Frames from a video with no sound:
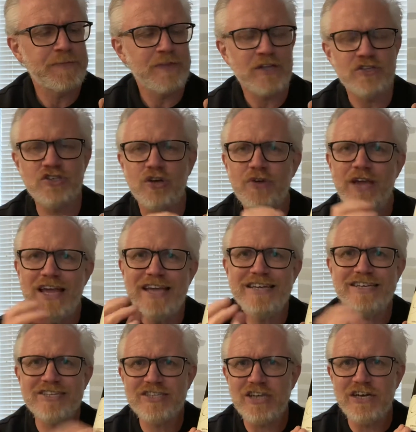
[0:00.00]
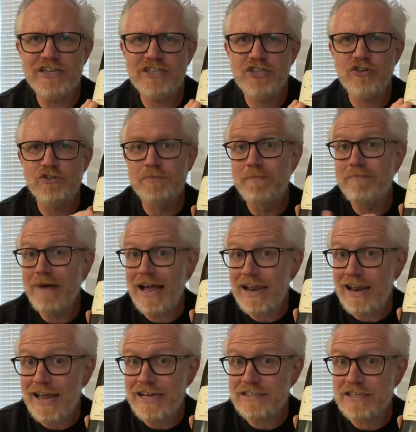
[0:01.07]
So he decided to use
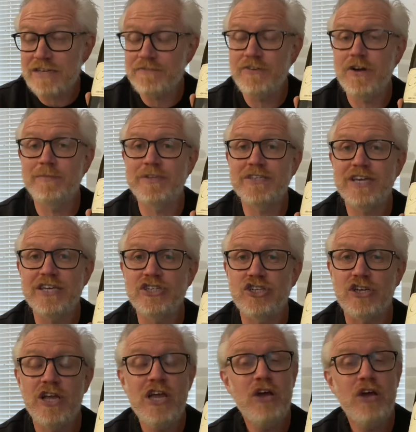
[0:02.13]
malolactic fermentation,